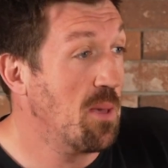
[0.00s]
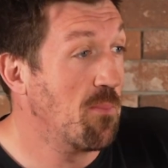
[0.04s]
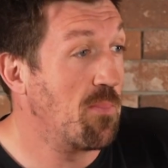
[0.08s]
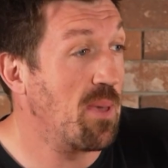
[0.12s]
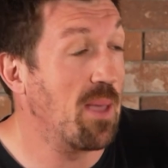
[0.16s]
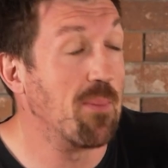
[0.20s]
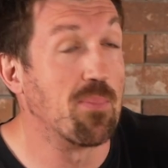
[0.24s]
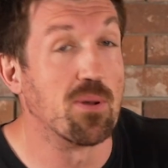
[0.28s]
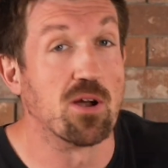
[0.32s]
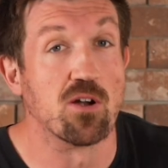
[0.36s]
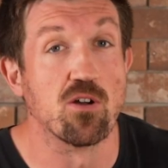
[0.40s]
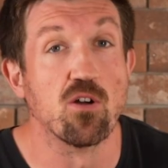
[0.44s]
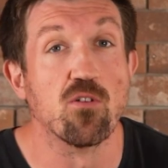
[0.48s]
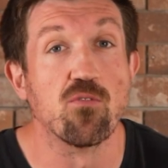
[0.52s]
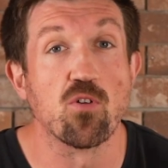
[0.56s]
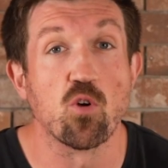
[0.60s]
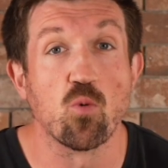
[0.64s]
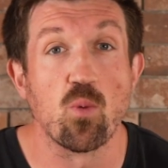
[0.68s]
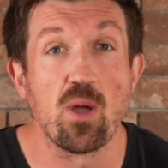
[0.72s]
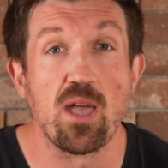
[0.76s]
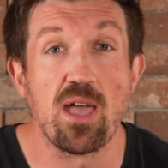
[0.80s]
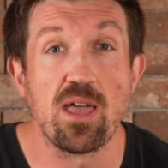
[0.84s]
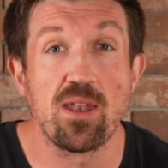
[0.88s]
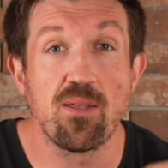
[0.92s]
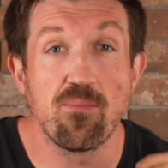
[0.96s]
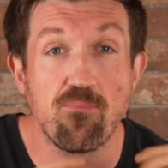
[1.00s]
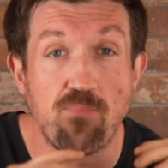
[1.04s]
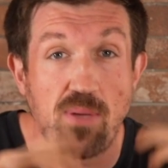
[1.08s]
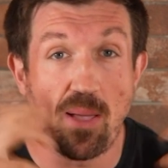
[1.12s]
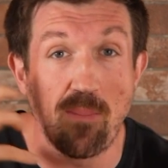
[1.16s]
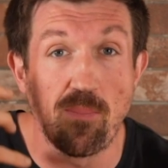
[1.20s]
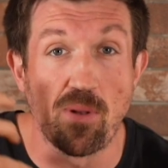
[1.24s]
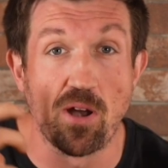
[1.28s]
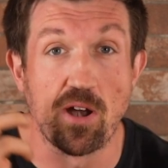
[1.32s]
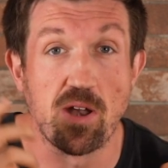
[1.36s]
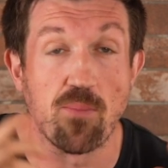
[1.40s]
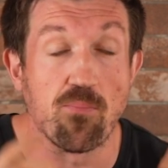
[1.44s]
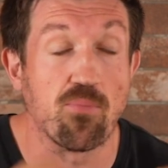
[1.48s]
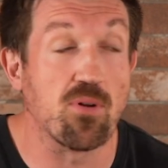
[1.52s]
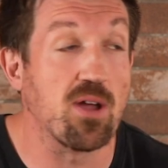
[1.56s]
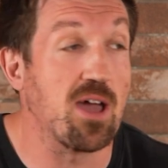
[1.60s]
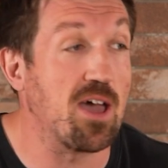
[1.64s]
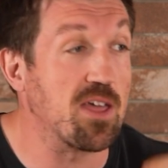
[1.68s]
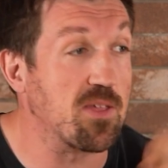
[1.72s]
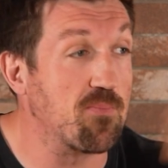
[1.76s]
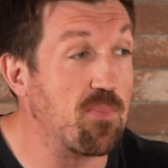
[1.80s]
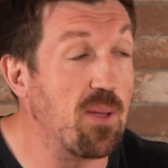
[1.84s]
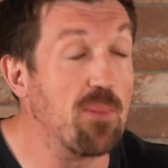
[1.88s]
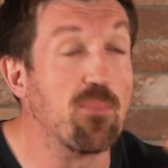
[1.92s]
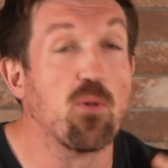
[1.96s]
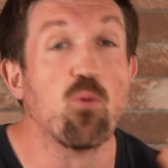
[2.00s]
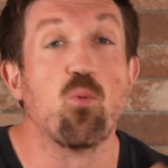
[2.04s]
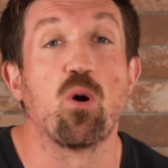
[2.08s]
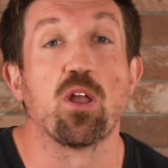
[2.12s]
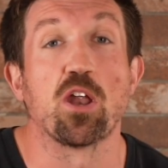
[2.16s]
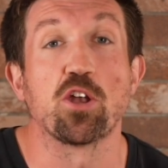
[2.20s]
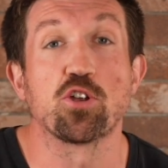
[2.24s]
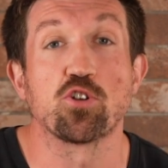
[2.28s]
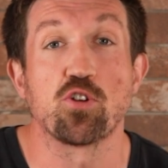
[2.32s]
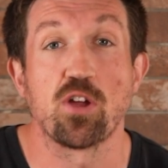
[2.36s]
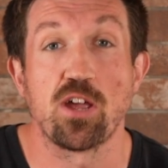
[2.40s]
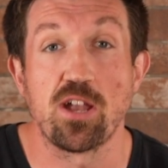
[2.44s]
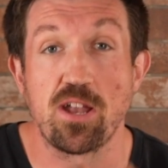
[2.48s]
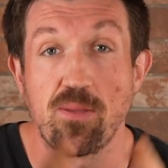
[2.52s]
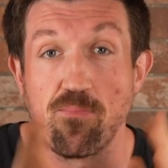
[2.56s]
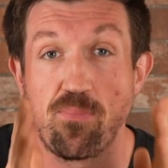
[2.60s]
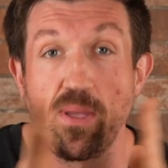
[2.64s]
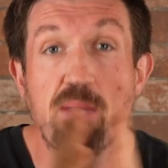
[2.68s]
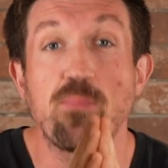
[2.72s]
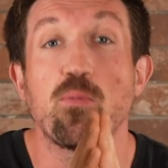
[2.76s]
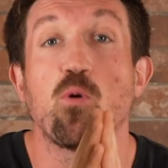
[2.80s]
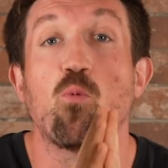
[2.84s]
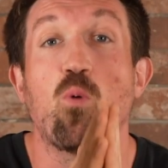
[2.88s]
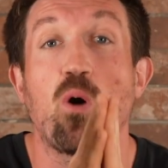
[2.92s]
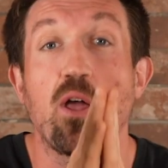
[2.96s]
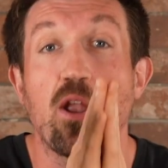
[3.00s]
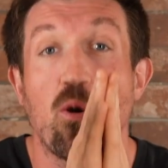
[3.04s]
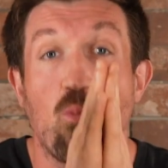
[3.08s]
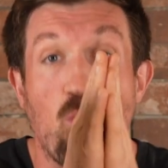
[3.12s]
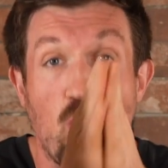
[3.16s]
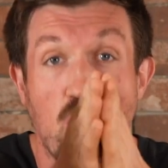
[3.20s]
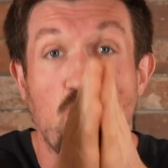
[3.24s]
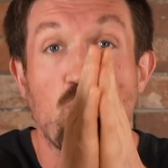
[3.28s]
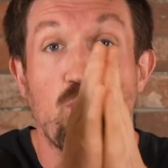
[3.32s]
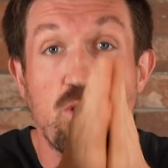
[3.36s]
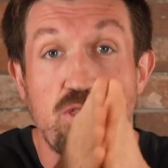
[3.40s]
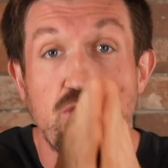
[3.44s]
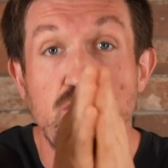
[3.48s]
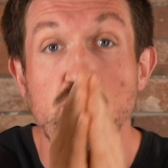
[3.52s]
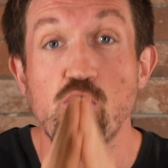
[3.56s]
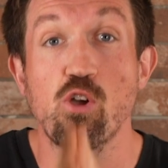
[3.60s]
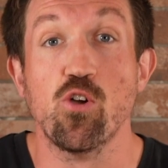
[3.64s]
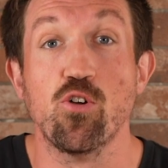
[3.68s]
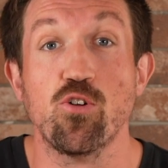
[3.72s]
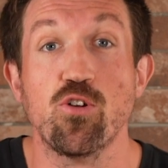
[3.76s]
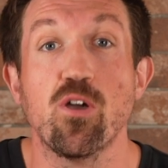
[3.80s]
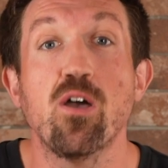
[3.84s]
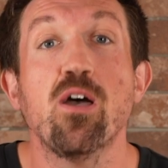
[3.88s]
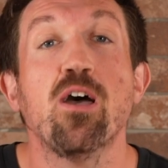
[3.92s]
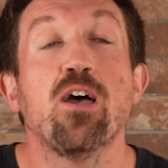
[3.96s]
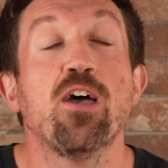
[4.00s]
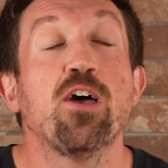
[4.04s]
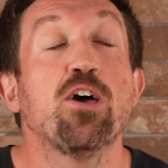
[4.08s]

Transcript: People are overweight, people are depressed, people want to train, and people want to work with you.